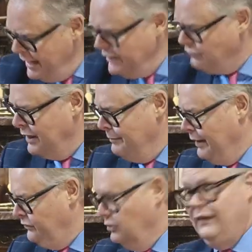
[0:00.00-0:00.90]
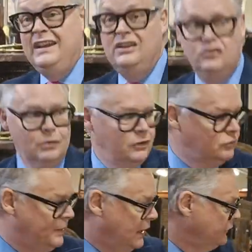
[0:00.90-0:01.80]
is around about sort of £80 to
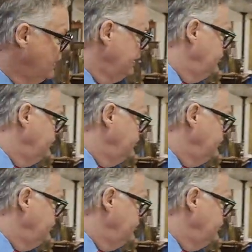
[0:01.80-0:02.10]
£100.